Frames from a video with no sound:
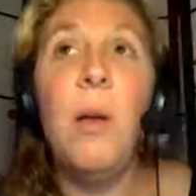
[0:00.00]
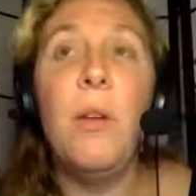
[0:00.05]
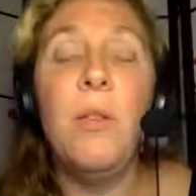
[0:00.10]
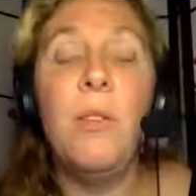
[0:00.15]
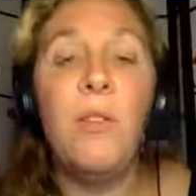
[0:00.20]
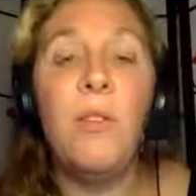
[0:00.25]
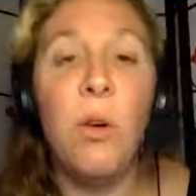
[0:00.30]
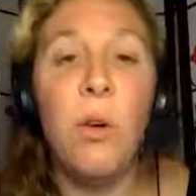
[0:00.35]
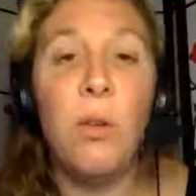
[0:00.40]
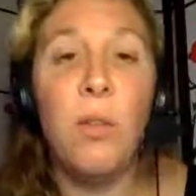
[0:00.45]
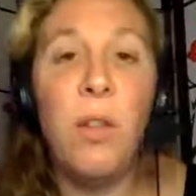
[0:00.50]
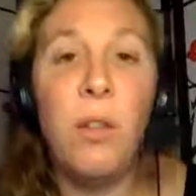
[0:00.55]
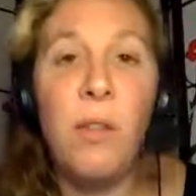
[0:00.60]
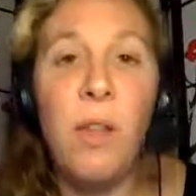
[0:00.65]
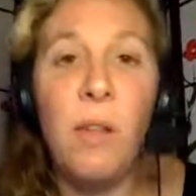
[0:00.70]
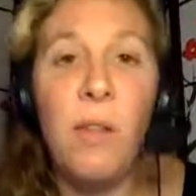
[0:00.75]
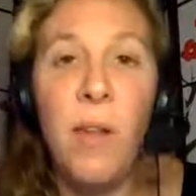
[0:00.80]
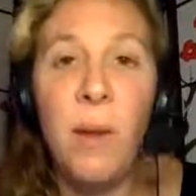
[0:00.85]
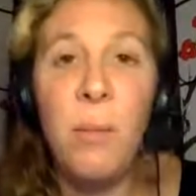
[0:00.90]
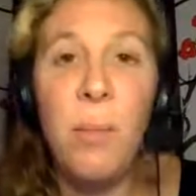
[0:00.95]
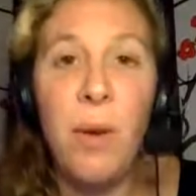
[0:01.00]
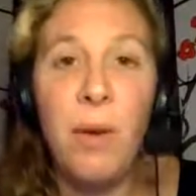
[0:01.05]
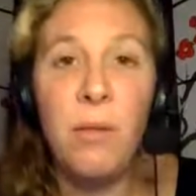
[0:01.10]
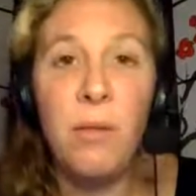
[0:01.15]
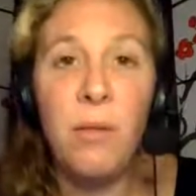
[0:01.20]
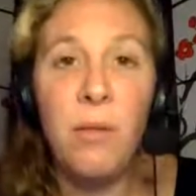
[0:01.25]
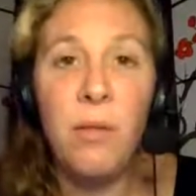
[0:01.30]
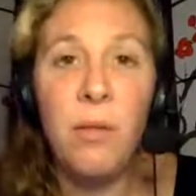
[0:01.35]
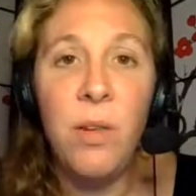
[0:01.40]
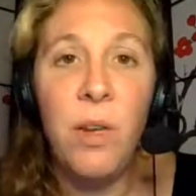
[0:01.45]
So click that like
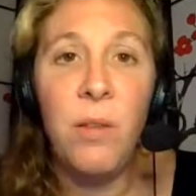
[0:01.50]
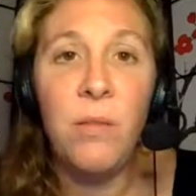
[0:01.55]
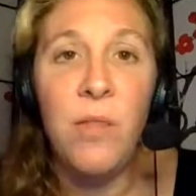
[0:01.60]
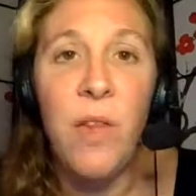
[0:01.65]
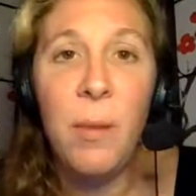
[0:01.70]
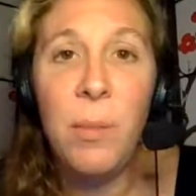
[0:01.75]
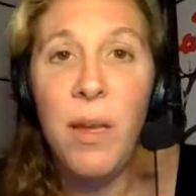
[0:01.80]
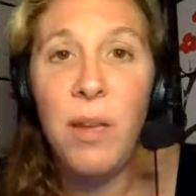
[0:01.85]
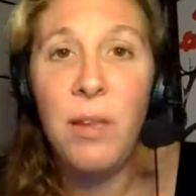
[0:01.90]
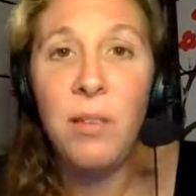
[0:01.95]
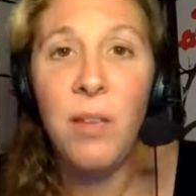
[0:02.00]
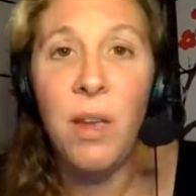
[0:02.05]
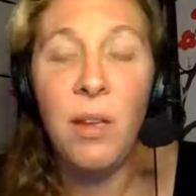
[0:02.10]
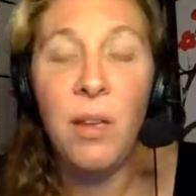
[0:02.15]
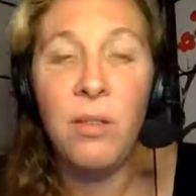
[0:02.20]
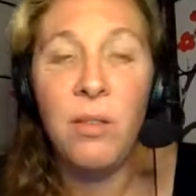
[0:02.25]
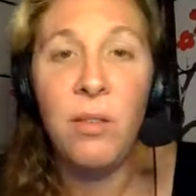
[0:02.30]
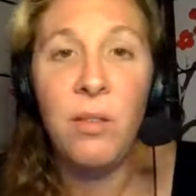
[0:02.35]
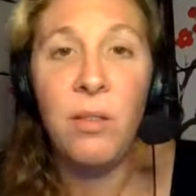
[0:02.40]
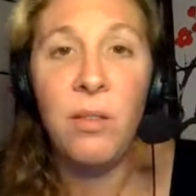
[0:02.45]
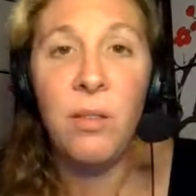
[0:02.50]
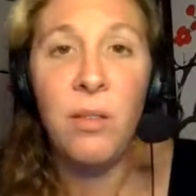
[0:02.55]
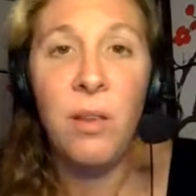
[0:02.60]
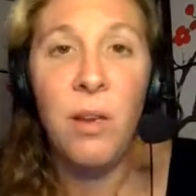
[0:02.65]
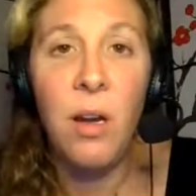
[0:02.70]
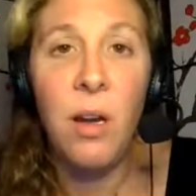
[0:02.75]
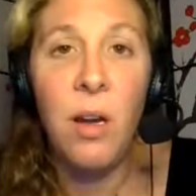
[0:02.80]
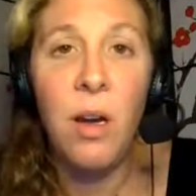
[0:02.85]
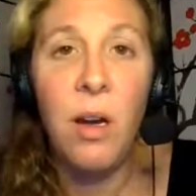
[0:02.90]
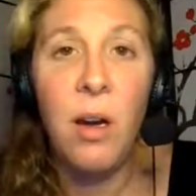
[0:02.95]
button if that makes sense.
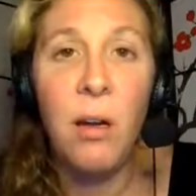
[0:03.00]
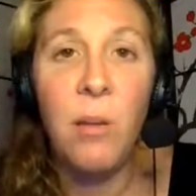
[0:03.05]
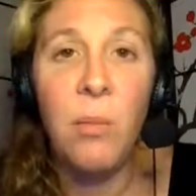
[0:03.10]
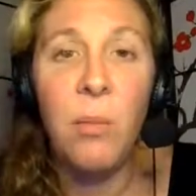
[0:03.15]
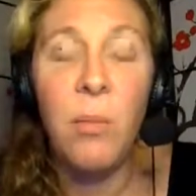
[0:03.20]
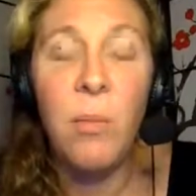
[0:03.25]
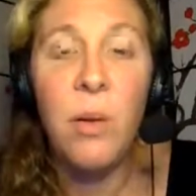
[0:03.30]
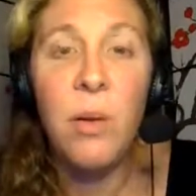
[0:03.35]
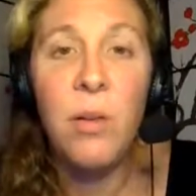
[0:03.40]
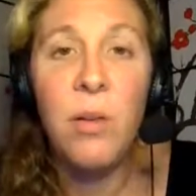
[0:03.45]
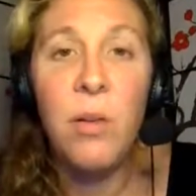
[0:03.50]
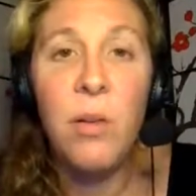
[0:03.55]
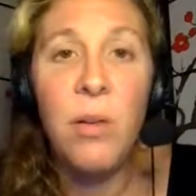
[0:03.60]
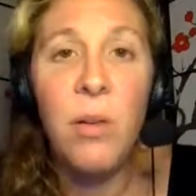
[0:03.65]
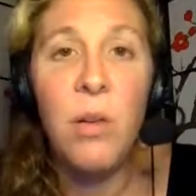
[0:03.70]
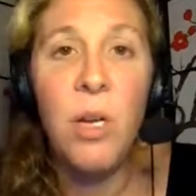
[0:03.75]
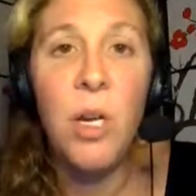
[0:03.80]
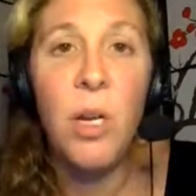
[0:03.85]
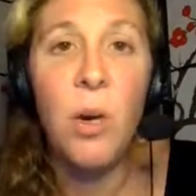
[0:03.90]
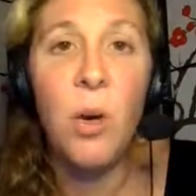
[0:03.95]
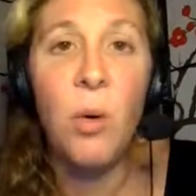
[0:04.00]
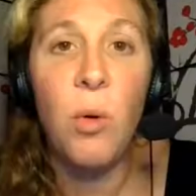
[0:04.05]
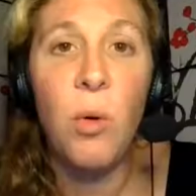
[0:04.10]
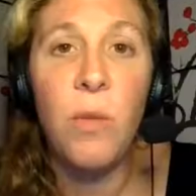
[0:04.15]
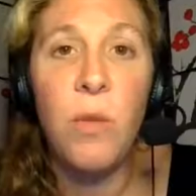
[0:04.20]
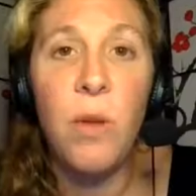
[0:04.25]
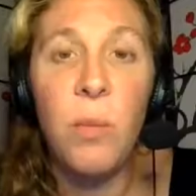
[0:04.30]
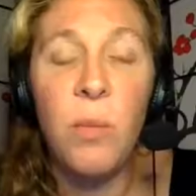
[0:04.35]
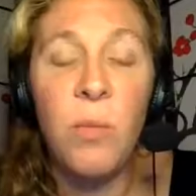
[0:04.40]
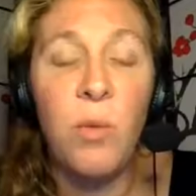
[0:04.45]
I'm
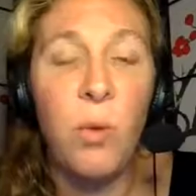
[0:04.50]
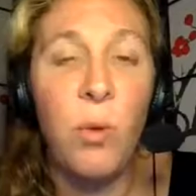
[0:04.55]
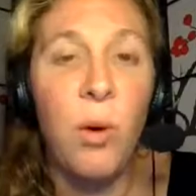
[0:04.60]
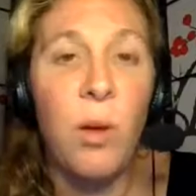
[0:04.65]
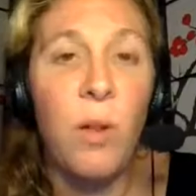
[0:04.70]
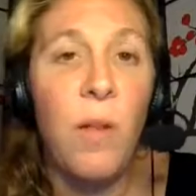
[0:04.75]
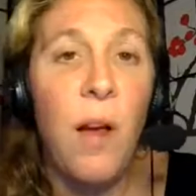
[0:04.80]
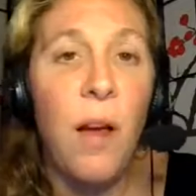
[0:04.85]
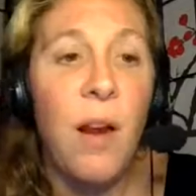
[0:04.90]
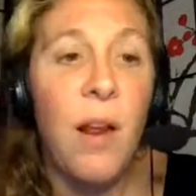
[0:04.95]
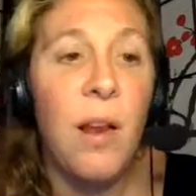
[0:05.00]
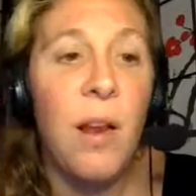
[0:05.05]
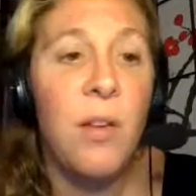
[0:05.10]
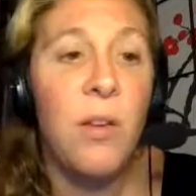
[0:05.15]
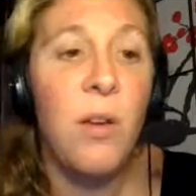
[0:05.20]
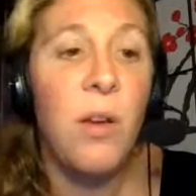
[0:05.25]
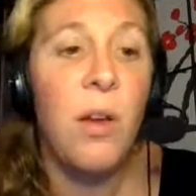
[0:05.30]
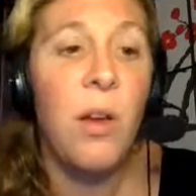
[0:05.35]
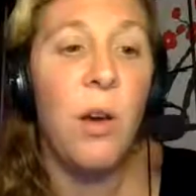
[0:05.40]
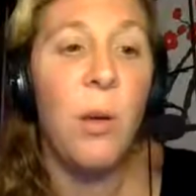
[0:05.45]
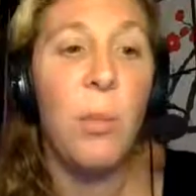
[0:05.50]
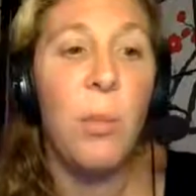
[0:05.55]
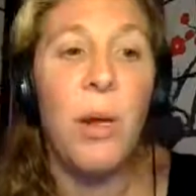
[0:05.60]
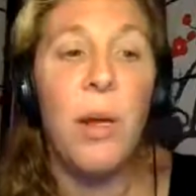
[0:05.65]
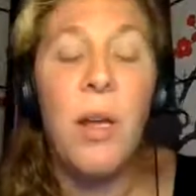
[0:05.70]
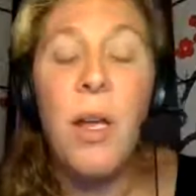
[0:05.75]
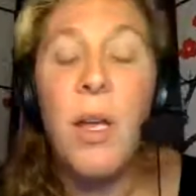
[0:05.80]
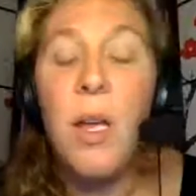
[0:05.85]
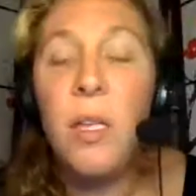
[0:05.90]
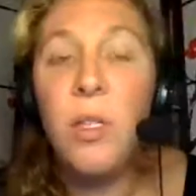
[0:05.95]
throwing a lot at you here,
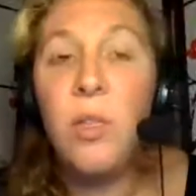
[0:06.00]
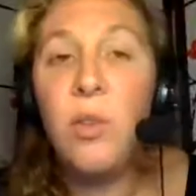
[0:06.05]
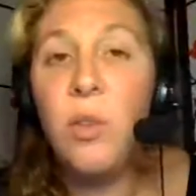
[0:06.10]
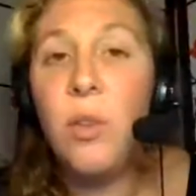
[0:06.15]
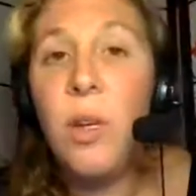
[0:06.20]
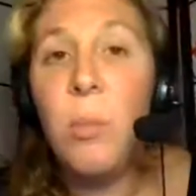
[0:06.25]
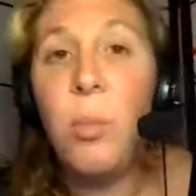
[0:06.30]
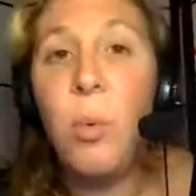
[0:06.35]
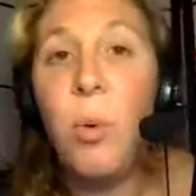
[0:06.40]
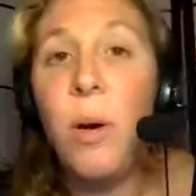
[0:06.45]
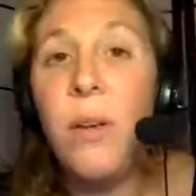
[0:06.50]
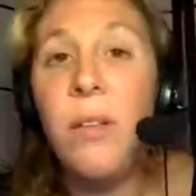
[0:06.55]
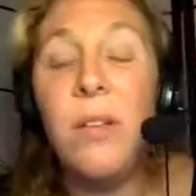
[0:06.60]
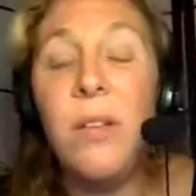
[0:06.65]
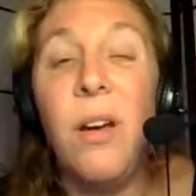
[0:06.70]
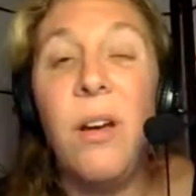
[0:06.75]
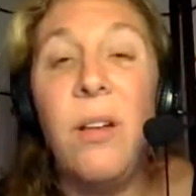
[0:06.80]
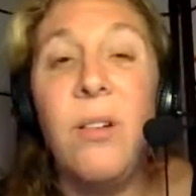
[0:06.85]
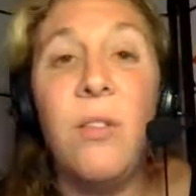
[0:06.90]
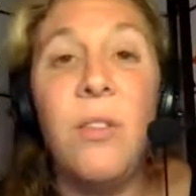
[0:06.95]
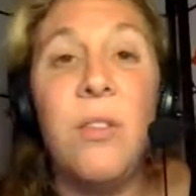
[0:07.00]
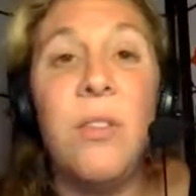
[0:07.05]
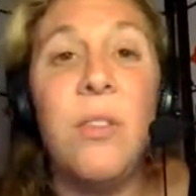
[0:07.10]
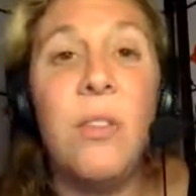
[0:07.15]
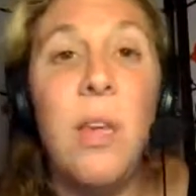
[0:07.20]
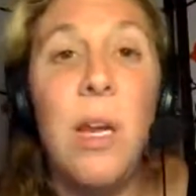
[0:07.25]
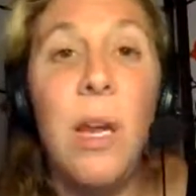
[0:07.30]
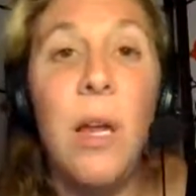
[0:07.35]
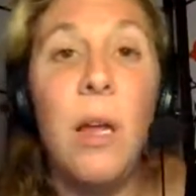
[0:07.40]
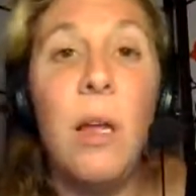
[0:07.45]
but it's really important to
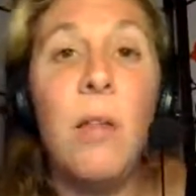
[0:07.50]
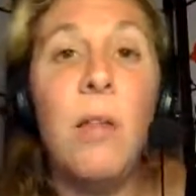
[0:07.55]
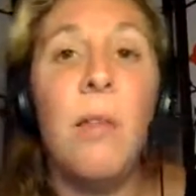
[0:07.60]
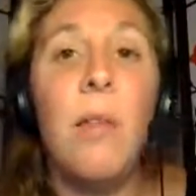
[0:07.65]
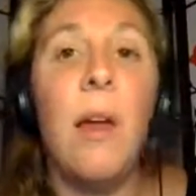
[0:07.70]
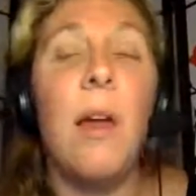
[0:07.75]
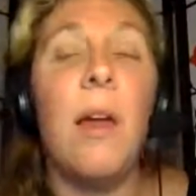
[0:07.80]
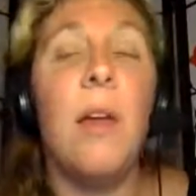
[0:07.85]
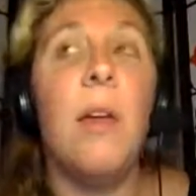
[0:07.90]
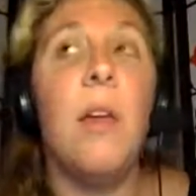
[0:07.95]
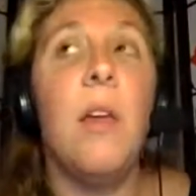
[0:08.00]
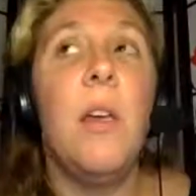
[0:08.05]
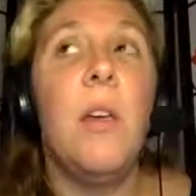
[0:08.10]
understand that,